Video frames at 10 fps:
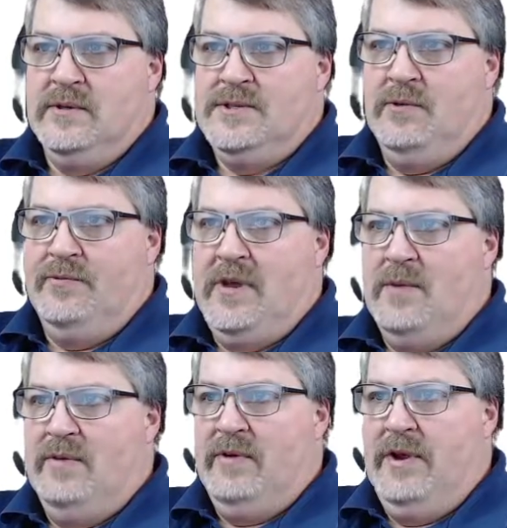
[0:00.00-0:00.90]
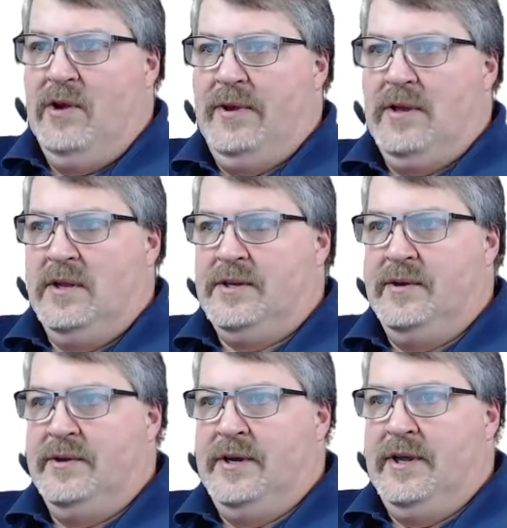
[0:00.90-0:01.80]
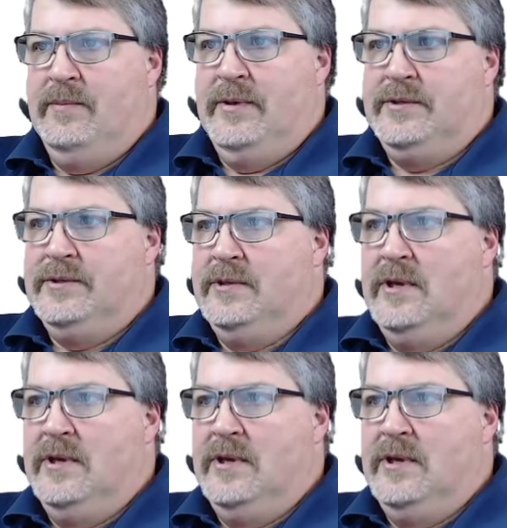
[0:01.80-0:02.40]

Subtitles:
So if we come over here and we clicked on an image,